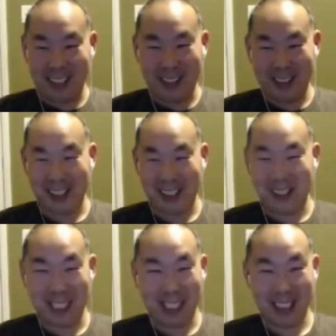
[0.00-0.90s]
no,
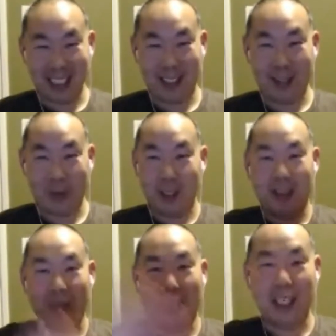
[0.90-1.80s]
man, it's like the
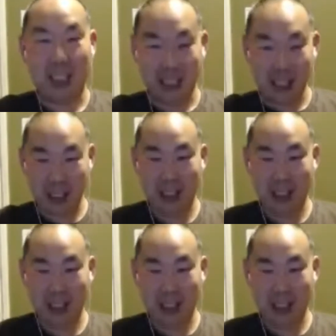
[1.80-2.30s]
Wizard of Oz.